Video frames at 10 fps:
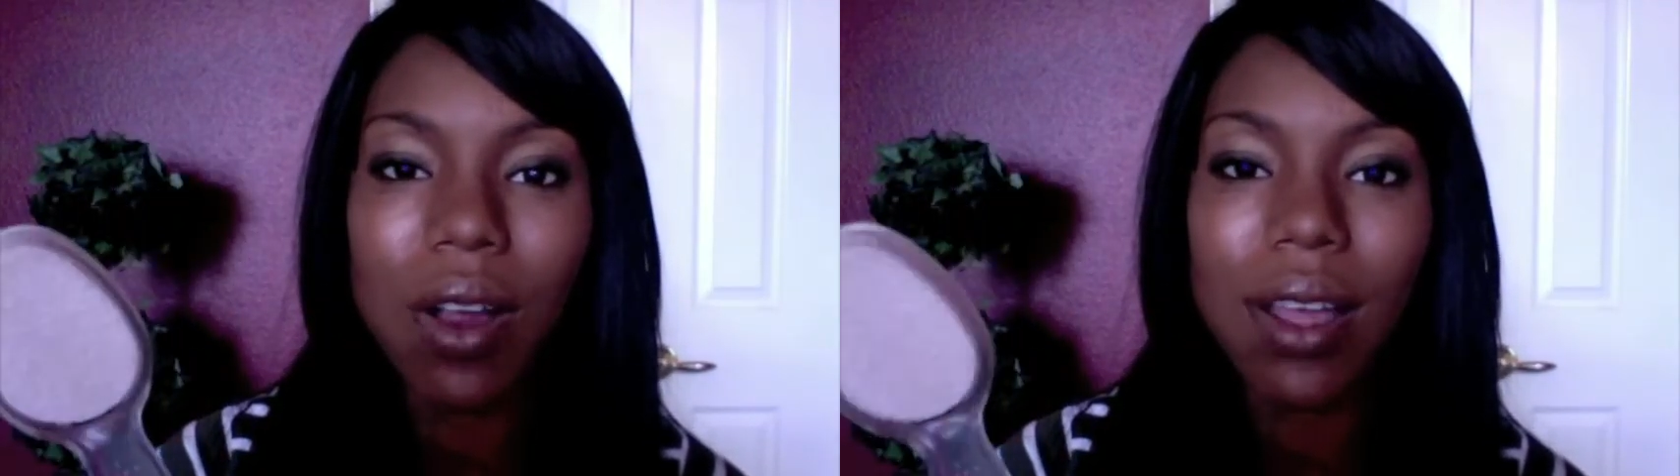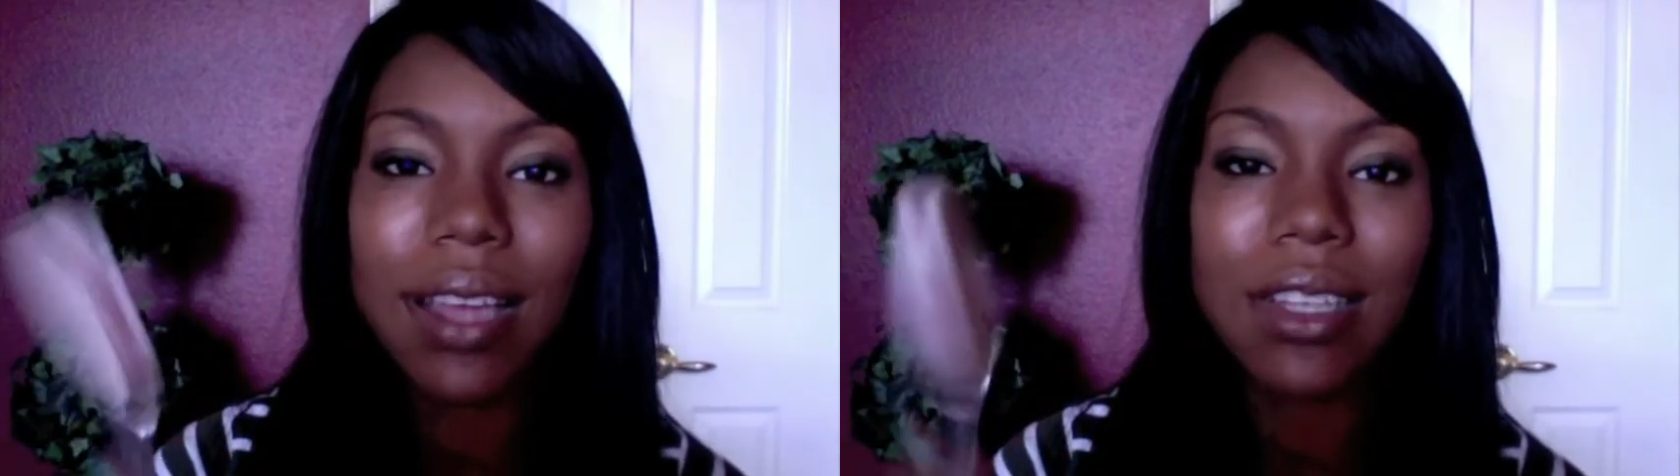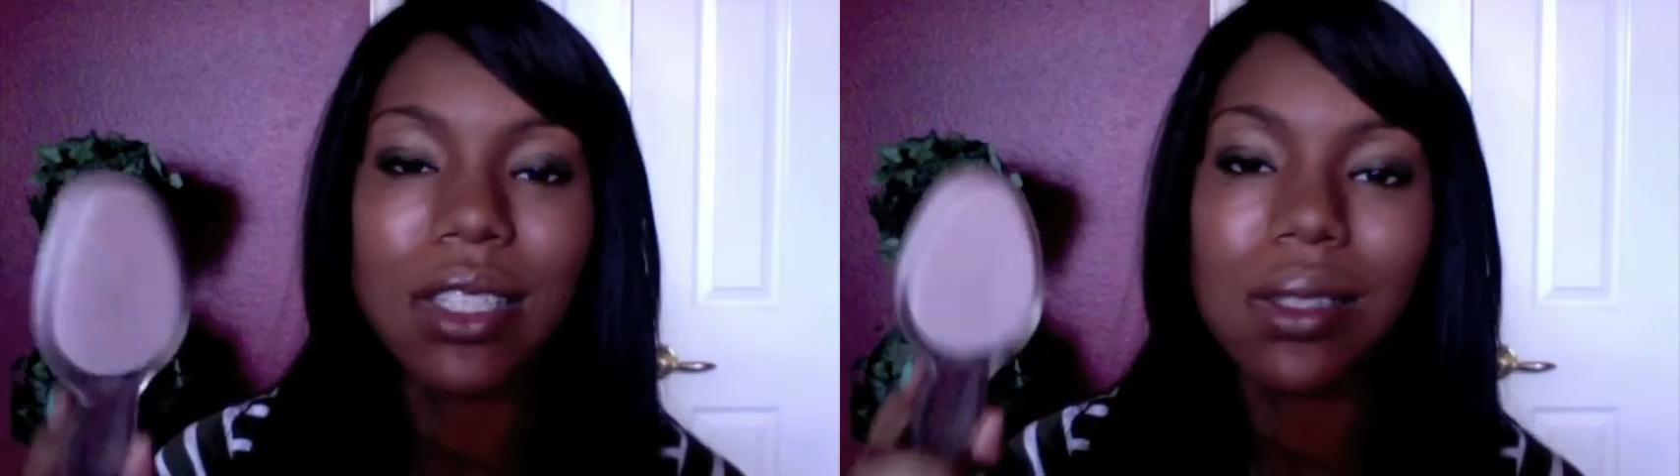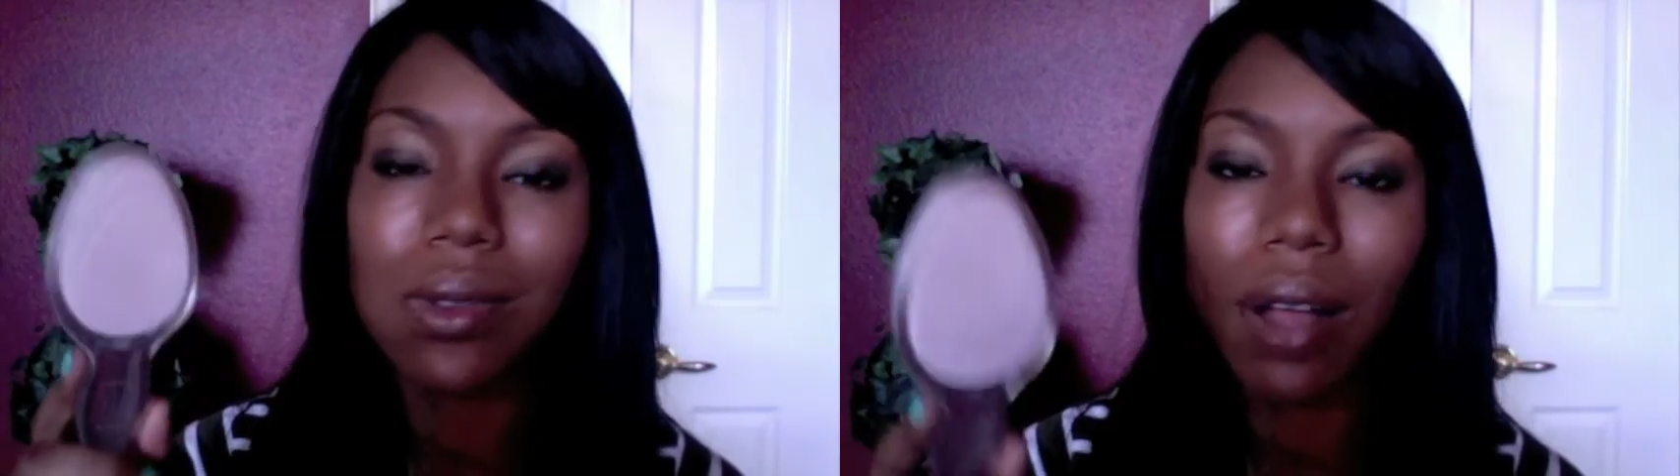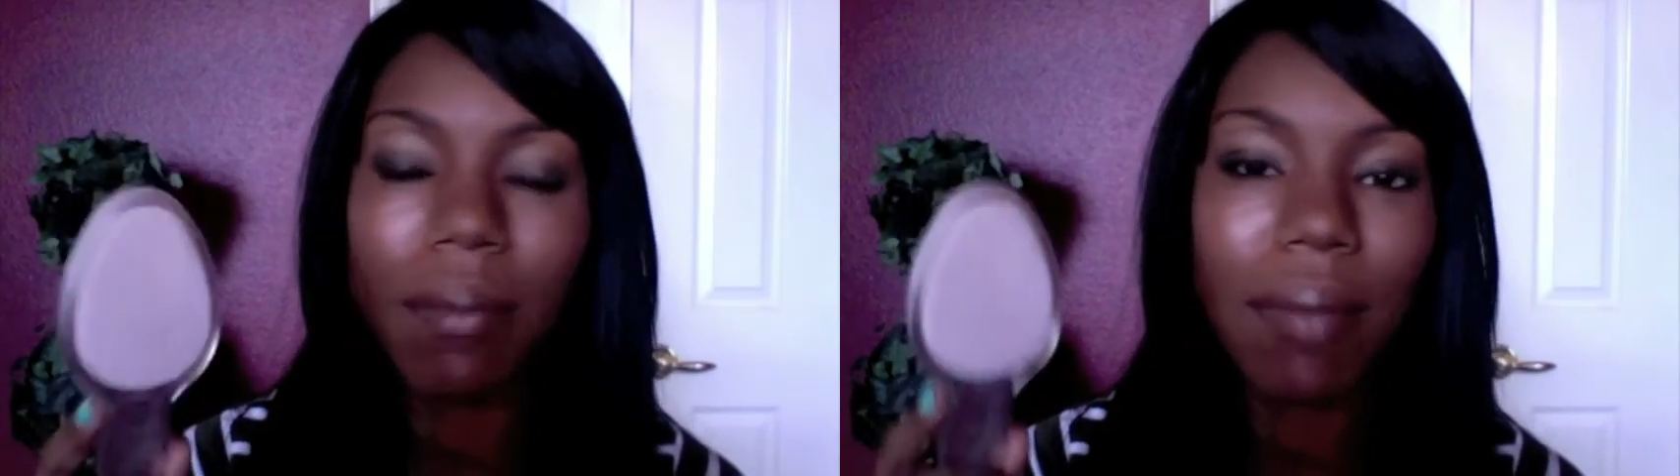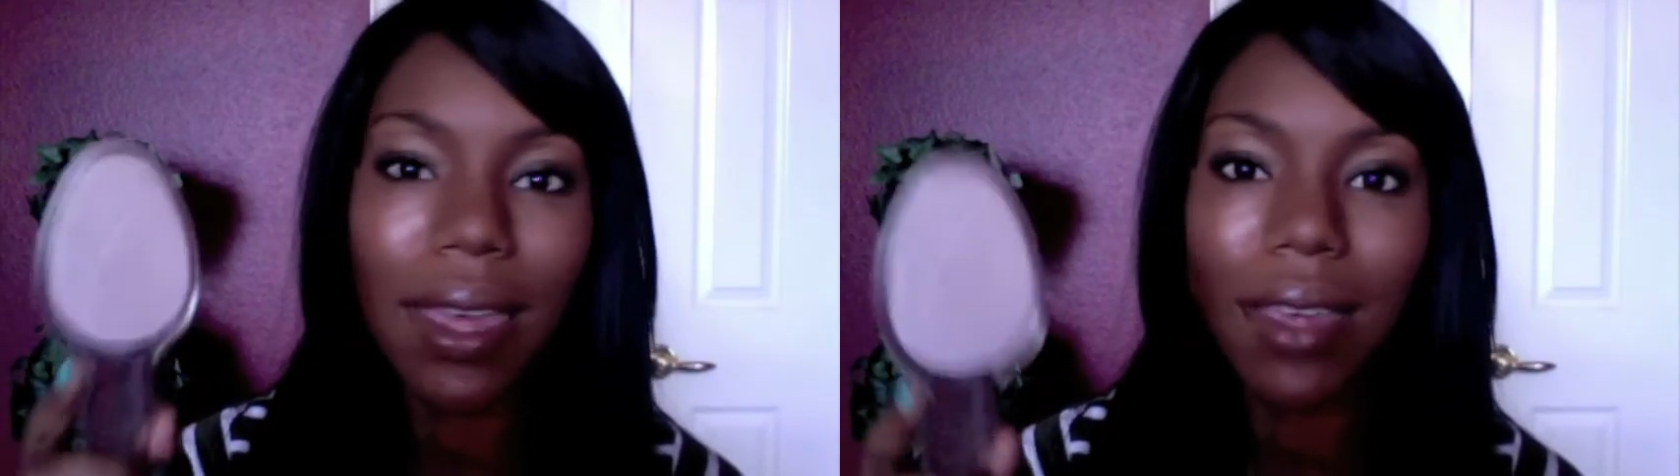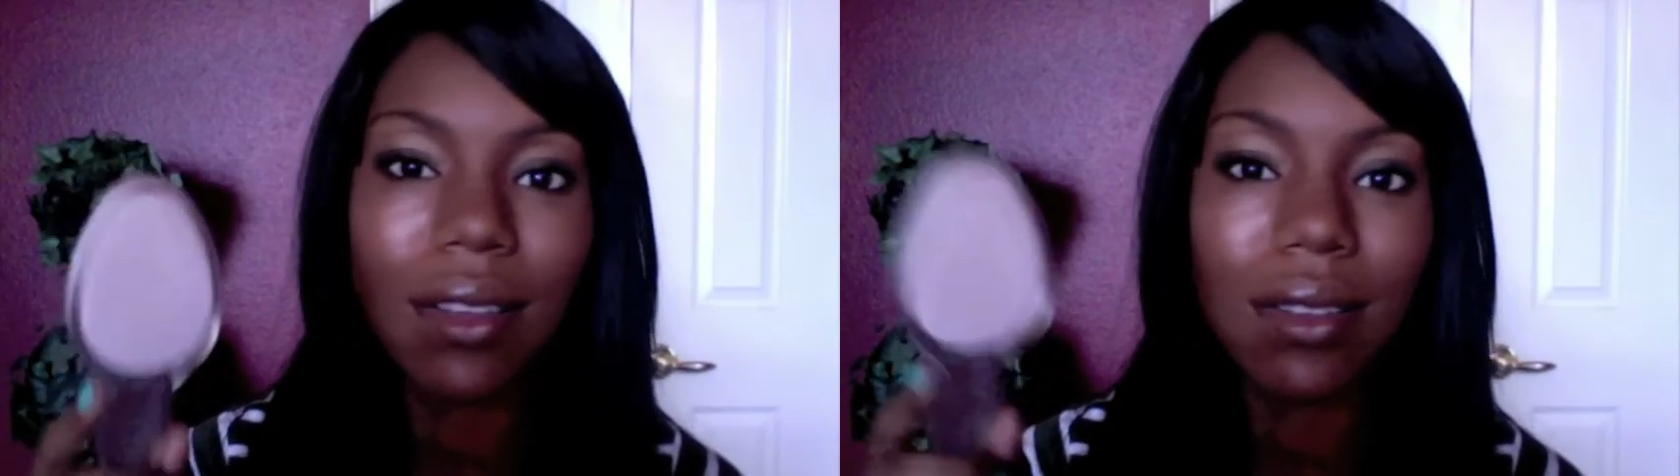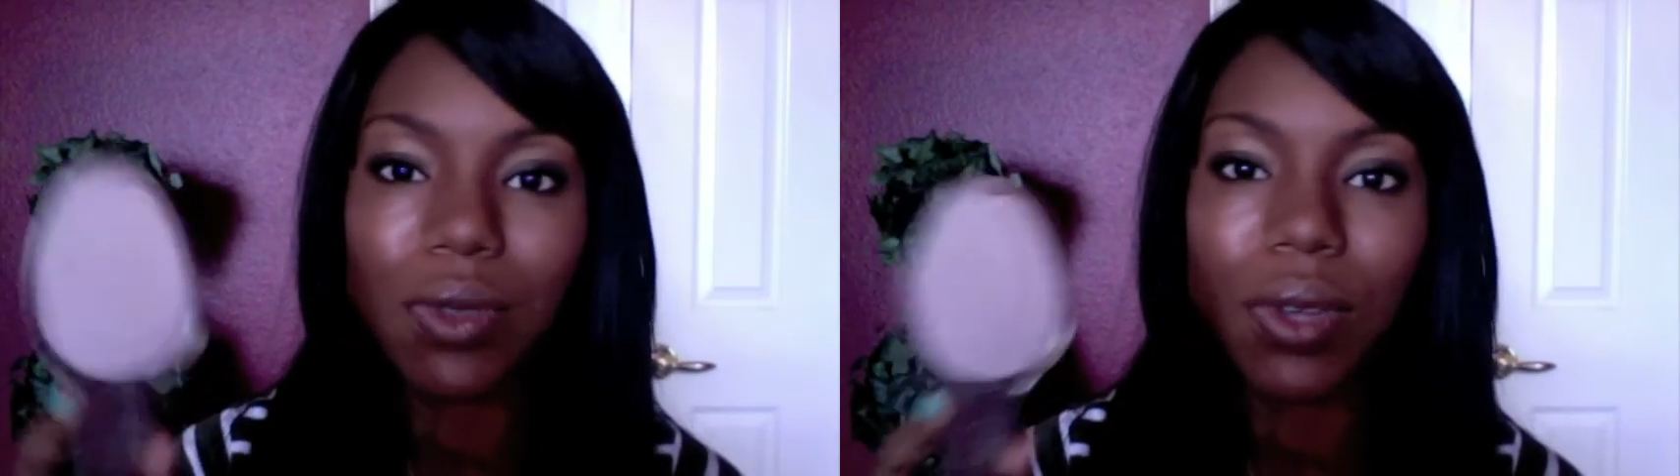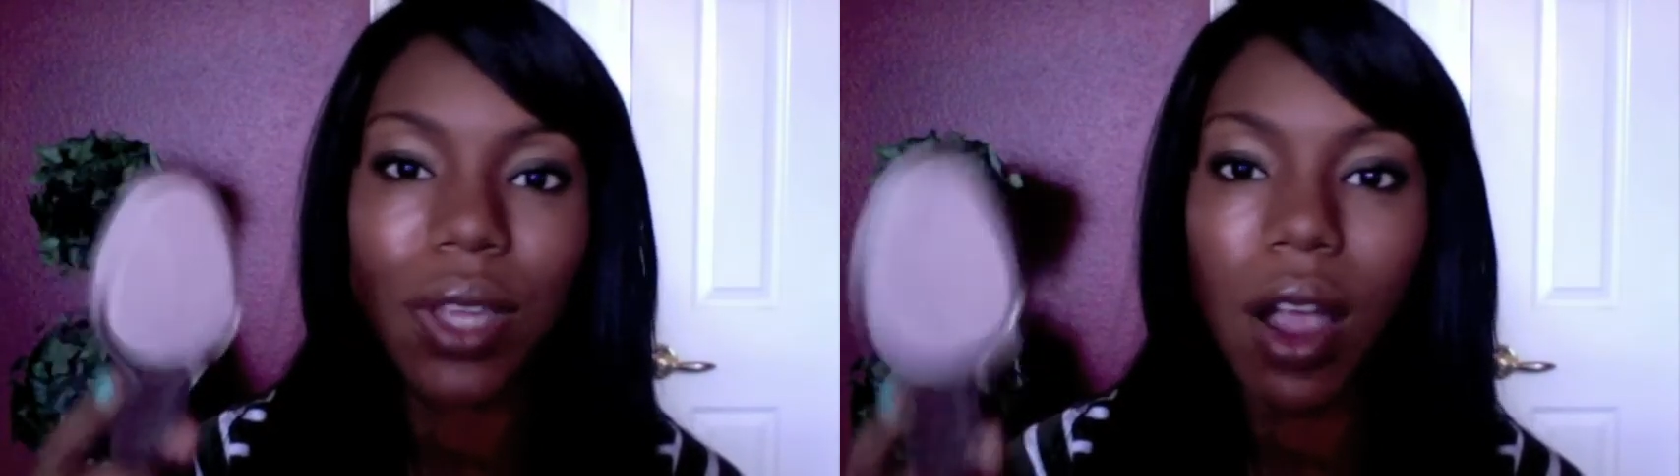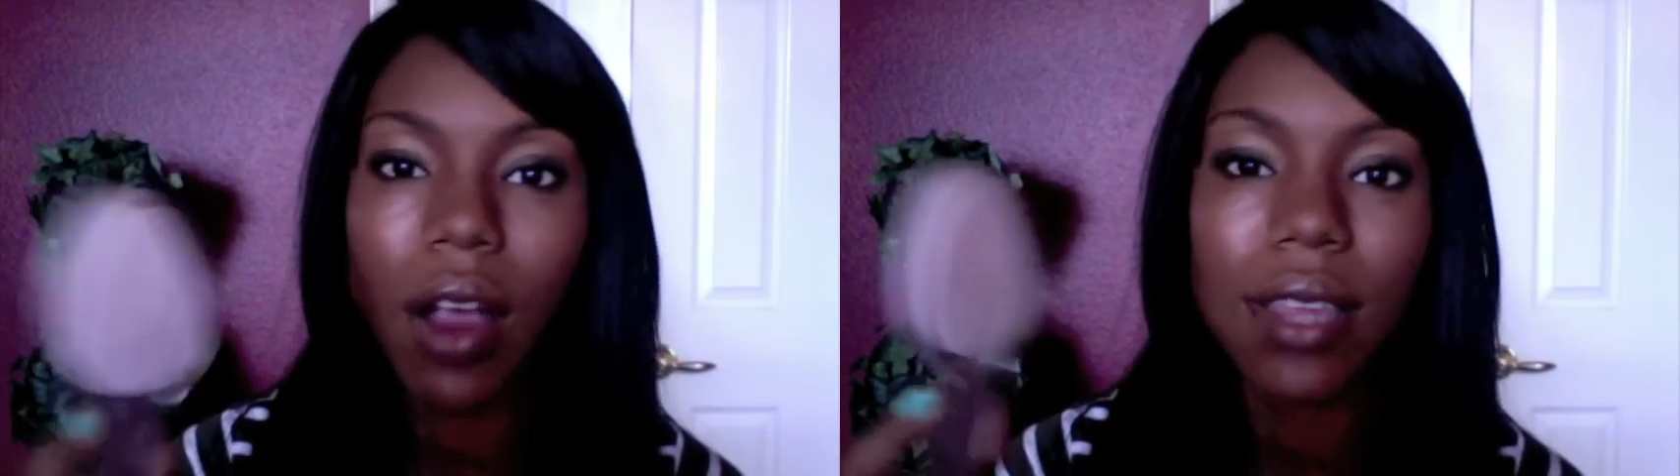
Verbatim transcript: and I just scrub my heels really hard.